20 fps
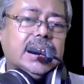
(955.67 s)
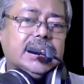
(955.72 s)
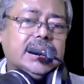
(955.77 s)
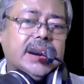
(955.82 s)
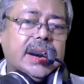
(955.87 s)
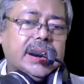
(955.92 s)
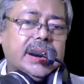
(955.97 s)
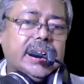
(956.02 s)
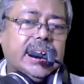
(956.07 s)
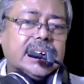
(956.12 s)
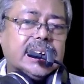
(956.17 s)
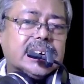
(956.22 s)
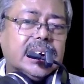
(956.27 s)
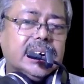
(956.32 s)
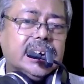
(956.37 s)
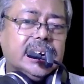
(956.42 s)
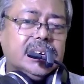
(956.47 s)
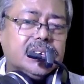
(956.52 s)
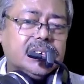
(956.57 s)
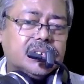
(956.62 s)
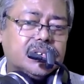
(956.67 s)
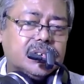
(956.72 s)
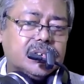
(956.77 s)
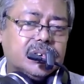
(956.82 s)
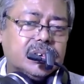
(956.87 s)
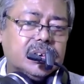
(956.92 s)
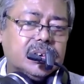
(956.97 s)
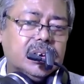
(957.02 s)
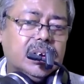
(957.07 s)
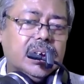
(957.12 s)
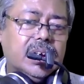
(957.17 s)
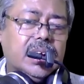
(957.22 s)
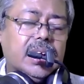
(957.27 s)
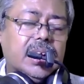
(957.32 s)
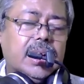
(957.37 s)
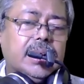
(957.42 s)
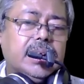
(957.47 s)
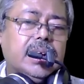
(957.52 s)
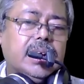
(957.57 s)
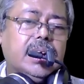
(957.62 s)
The relation is
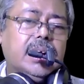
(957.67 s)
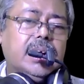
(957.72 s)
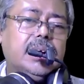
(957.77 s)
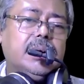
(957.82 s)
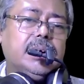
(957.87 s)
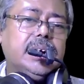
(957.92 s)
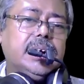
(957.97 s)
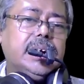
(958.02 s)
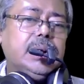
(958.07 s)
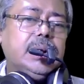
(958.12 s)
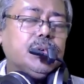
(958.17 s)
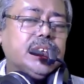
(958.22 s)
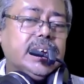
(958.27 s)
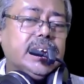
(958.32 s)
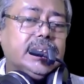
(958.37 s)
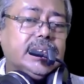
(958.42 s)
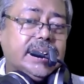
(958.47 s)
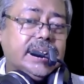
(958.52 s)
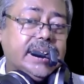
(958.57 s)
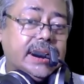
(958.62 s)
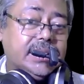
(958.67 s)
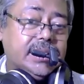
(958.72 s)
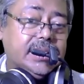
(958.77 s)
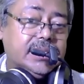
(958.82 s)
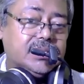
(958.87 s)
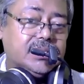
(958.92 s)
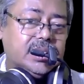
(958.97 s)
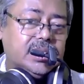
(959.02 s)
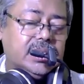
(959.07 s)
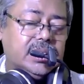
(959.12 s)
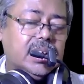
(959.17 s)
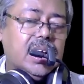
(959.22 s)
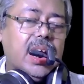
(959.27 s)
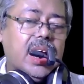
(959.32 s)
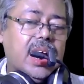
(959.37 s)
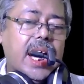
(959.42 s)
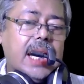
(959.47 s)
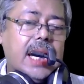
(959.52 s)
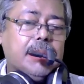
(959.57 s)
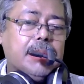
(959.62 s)
reducing the redundancy,
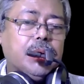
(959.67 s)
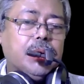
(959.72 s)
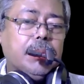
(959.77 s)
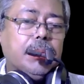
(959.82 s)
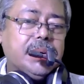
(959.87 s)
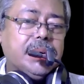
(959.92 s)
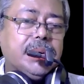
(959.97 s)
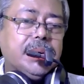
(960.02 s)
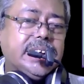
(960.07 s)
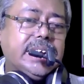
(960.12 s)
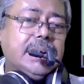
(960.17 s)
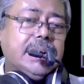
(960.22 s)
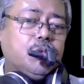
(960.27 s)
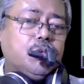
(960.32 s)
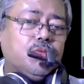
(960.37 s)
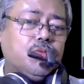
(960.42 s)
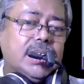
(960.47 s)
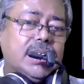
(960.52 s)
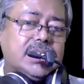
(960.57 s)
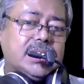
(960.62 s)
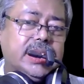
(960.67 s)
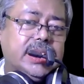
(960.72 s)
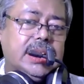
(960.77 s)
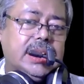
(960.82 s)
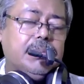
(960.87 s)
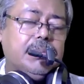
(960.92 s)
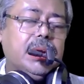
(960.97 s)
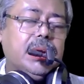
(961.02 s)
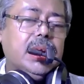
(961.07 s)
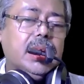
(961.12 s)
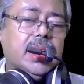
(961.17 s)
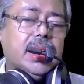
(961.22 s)
and from BCNF to first NF,